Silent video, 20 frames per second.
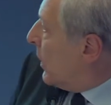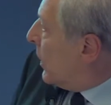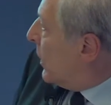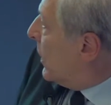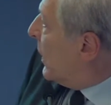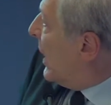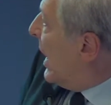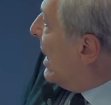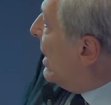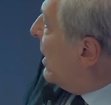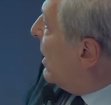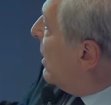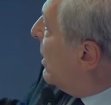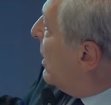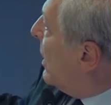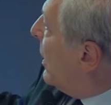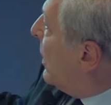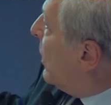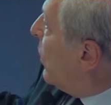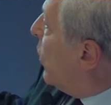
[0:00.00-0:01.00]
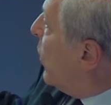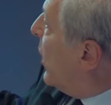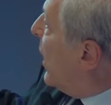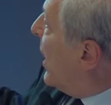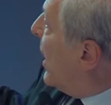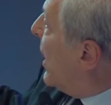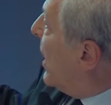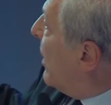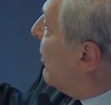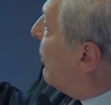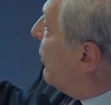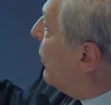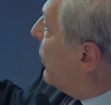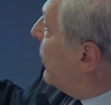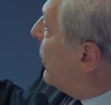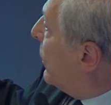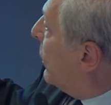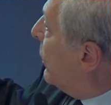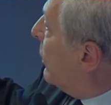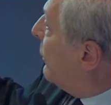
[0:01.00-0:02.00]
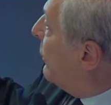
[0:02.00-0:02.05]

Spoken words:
Then we have, you